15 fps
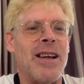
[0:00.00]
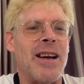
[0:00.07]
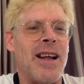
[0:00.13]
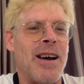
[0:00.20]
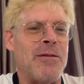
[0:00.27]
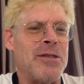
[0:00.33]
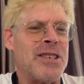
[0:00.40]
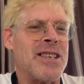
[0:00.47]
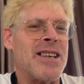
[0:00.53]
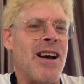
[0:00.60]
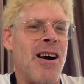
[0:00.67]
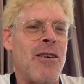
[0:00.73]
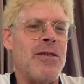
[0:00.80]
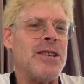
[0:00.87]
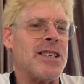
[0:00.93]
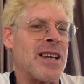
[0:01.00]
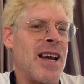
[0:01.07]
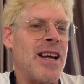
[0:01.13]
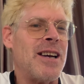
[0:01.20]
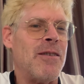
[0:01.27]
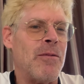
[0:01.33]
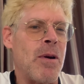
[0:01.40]
and I was always
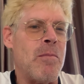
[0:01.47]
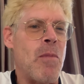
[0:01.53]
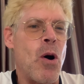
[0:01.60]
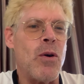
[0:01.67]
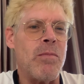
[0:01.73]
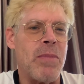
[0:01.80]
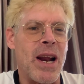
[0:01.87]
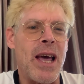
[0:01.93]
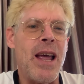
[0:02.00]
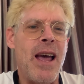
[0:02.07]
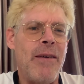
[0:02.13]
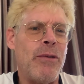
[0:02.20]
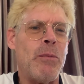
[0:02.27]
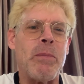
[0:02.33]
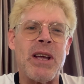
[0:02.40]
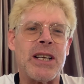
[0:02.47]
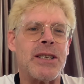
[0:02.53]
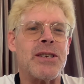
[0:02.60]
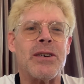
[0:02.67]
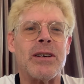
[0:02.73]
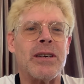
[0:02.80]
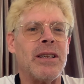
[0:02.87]
kind of remote, but I have a big
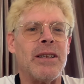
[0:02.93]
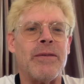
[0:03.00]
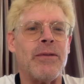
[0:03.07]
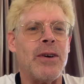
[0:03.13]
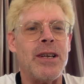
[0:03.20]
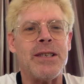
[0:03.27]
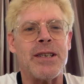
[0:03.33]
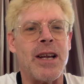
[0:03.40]
circle of friends.